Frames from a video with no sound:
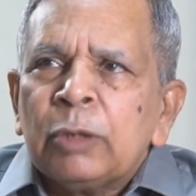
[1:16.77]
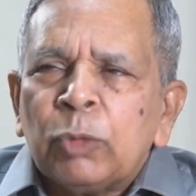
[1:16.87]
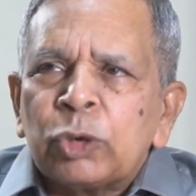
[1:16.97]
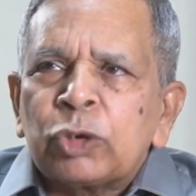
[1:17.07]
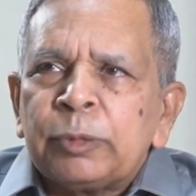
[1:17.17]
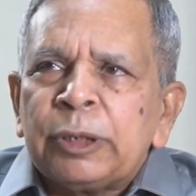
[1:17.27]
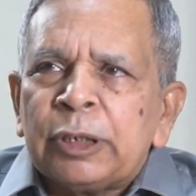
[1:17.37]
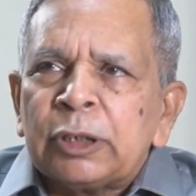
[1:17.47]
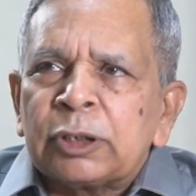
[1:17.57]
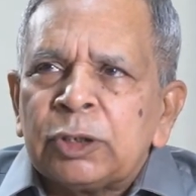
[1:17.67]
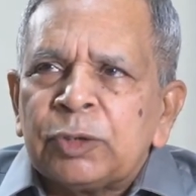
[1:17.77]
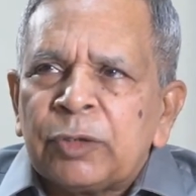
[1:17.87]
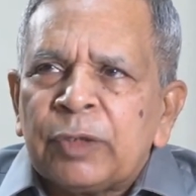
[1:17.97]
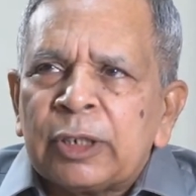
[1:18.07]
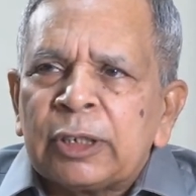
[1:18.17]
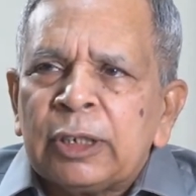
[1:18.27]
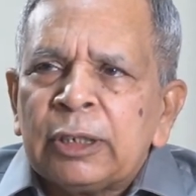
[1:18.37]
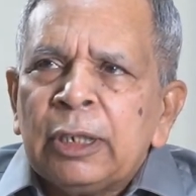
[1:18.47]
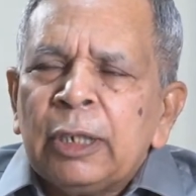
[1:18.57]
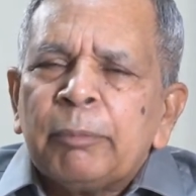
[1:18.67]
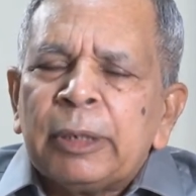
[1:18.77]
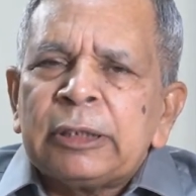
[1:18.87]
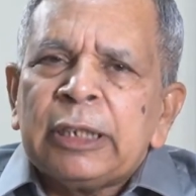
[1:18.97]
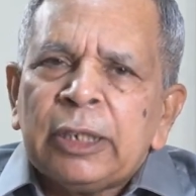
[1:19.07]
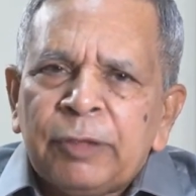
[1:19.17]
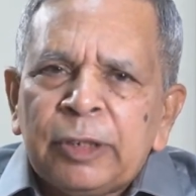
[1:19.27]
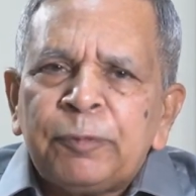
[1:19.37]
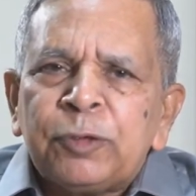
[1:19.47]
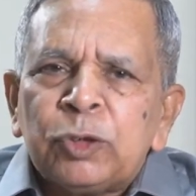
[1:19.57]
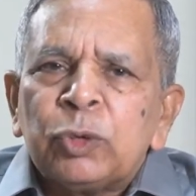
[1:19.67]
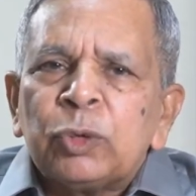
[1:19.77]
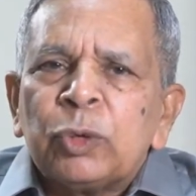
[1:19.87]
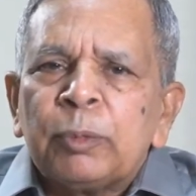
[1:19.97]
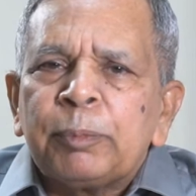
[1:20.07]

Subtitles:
Most of the industries were working, but there were few